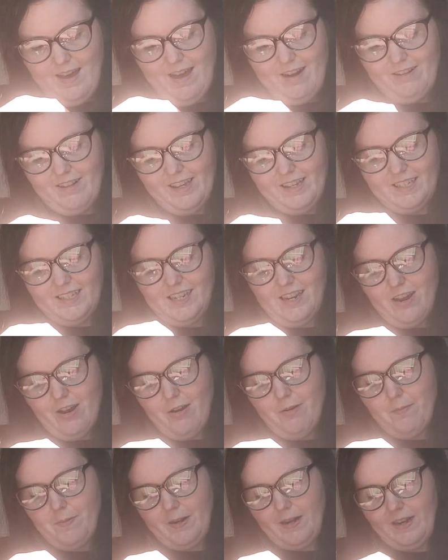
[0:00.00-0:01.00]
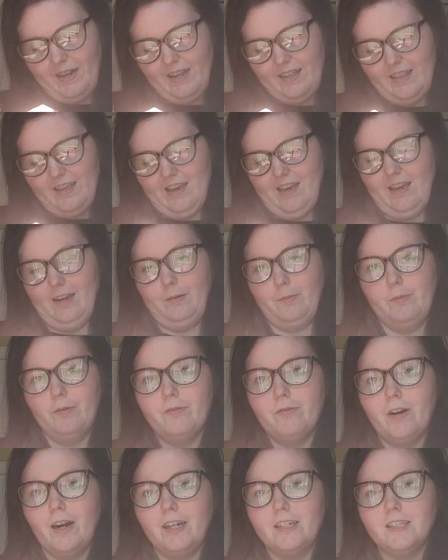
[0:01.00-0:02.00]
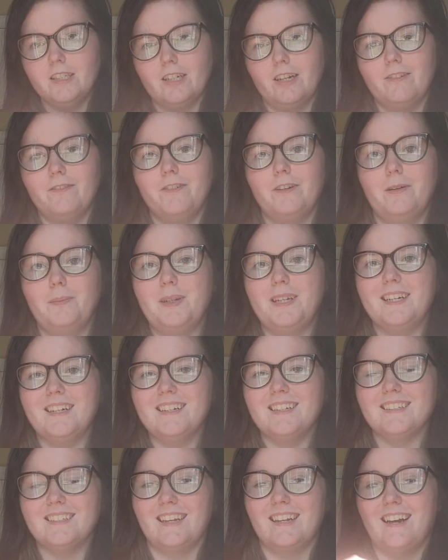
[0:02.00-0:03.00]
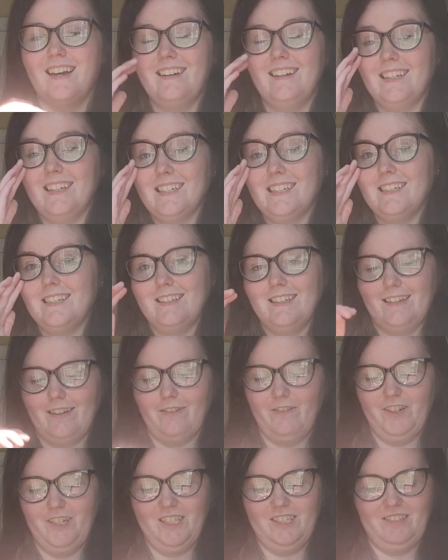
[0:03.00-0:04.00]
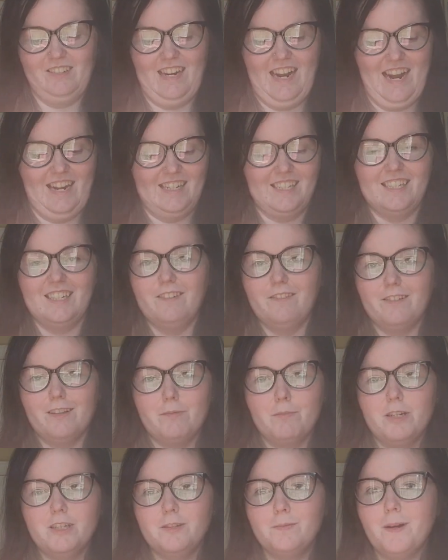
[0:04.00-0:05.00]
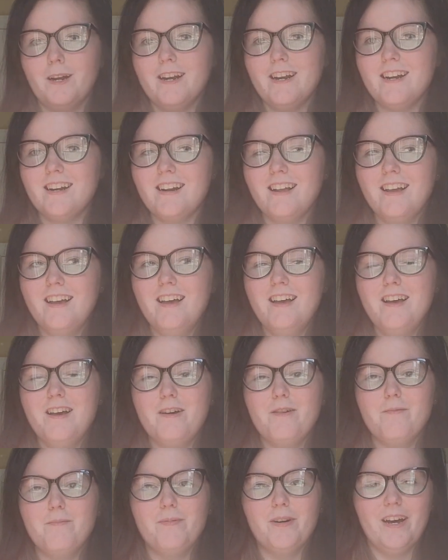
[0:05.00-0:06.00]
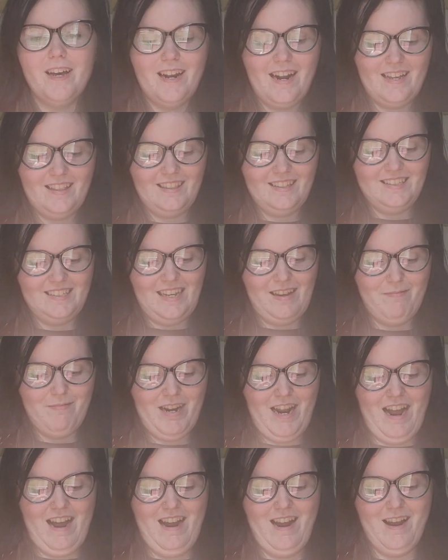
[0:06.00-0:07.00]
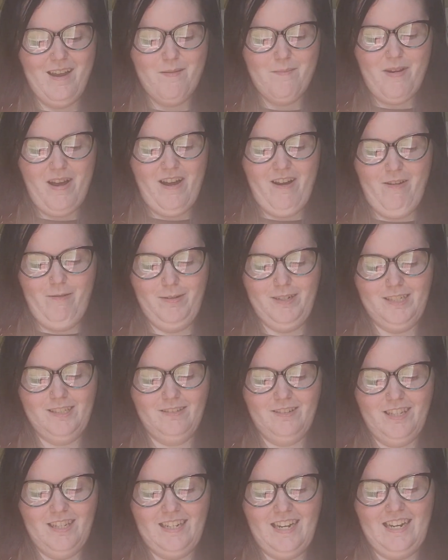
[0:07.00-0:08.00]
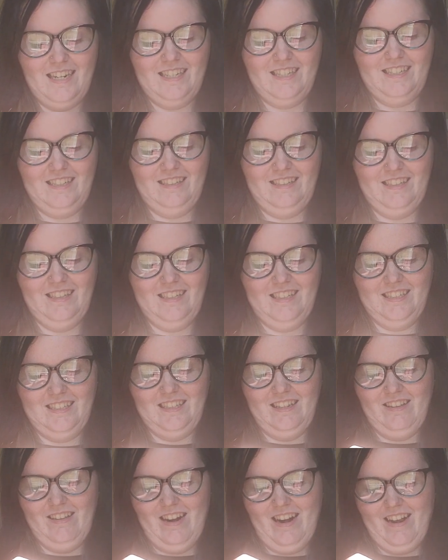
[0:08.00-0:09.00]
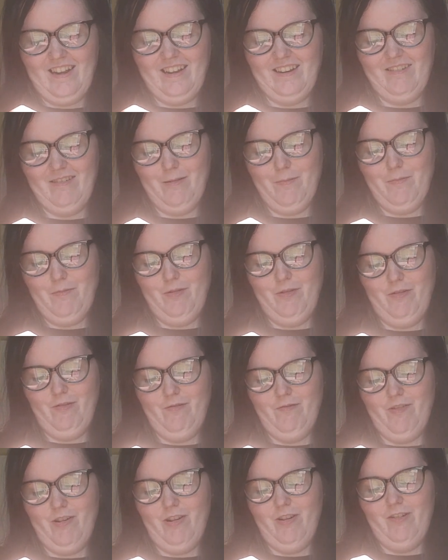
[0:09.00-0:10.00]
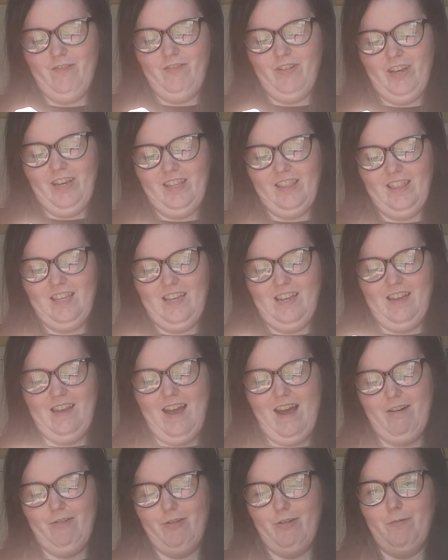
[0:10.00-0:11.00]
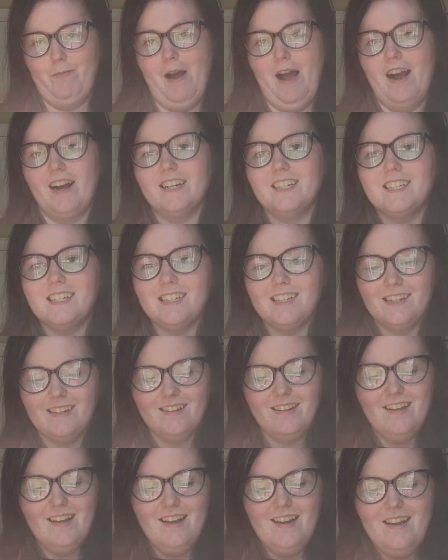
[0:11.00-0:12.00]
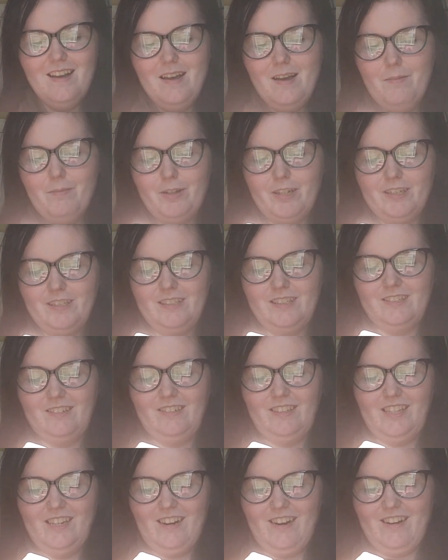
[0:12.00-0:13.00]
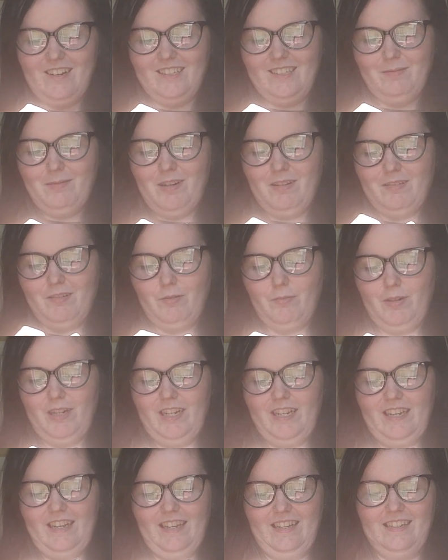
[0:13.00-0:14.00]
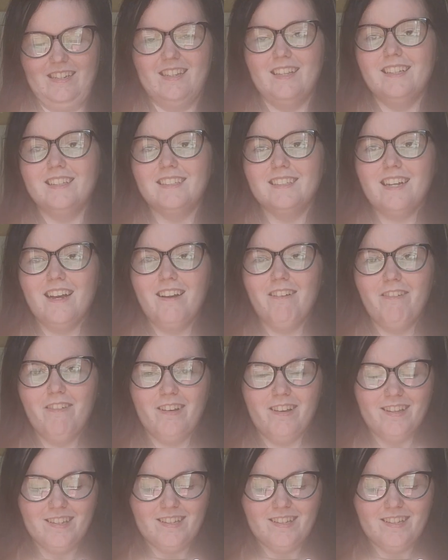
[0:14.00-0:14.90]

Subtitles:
I don't like to open anything before I start filming because I kind of like to do like a first reaction for the most part. But at the same time, I almost feel like I should, just so that I can remove all of like the outer packaging, because it's really hard sometimes for me to get into this stuff.